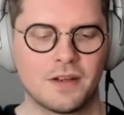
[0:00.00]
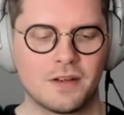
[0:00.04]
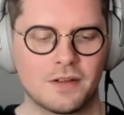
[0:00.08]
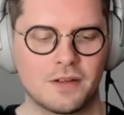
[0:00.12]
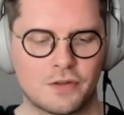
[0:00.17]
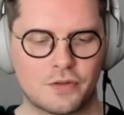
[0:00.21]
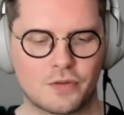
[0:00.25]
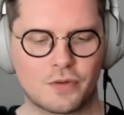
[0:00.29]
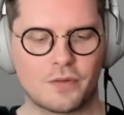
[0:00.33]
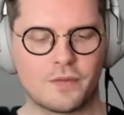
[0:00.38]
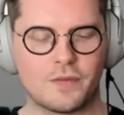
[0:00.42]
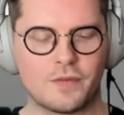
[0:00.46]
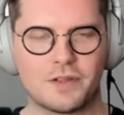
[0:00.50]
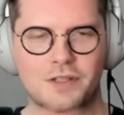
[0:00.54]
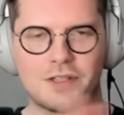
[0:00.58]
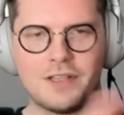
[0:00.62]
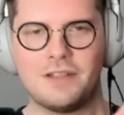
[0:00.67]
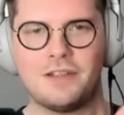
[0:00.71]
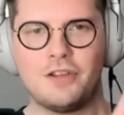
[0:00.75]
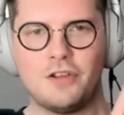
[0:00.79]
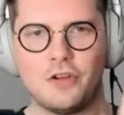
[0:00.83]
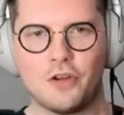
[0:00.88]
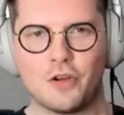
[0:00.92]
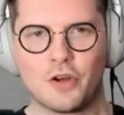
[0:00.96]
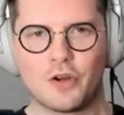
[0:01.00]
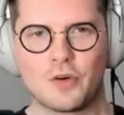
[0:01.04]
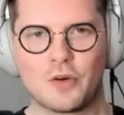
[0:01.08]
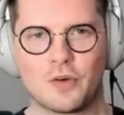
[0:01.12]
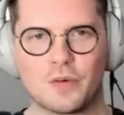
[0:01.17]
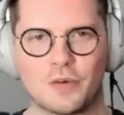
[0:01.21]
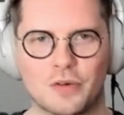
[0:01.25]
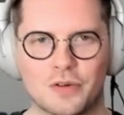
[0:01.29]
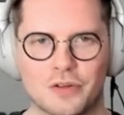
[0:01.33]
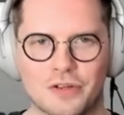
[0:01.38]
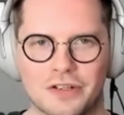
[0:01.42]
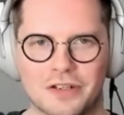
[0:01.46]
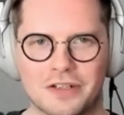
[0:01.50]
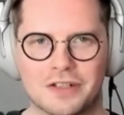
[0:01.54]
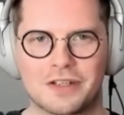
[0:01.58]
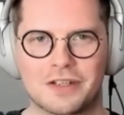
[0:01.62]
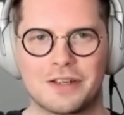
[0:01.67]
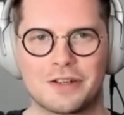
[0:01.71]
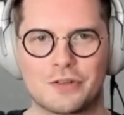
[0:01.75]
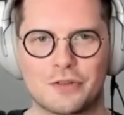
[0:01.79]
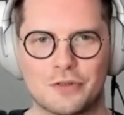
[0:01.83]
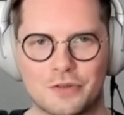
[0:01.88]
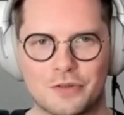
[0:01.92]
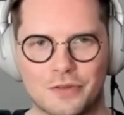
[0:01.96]
sort of the CTO
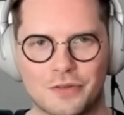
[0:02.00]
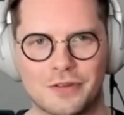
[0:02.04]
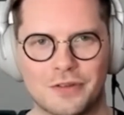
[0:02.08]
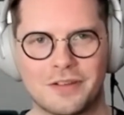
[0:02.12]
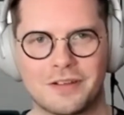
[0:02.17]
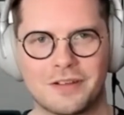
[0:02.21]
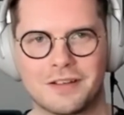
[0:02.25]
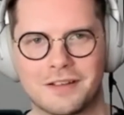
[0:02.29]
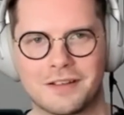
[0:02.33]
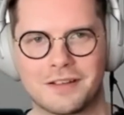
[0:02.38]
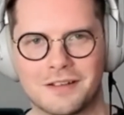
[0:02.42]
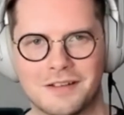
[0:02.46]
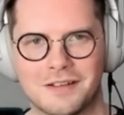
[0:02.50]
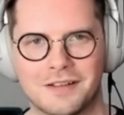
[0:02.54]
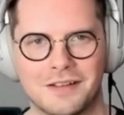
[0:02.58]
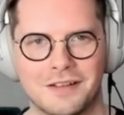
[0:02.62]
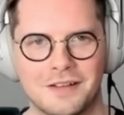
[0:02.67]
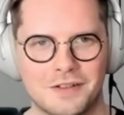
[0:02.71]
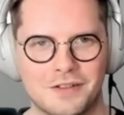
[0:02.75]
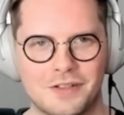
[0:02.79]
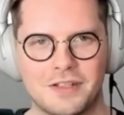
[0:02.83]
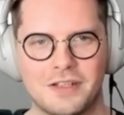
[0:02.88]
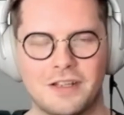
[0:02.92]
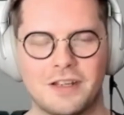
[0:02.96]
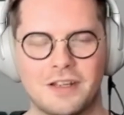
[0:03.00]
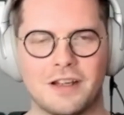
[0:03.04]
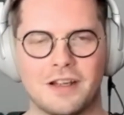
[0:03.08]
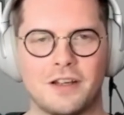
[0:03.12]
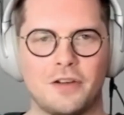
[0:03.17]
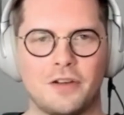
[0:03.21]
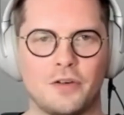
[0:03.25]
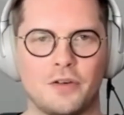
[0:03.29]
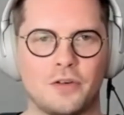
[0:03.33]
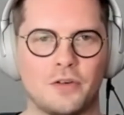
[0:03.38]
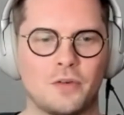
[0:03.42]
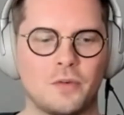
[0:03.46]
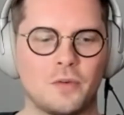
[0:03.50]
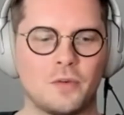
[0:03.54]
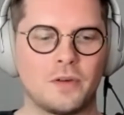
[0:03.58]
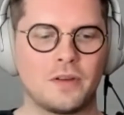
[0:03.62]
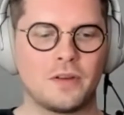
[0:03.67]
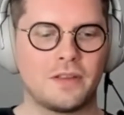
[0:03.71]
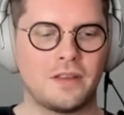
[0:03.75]
organization or the CIO.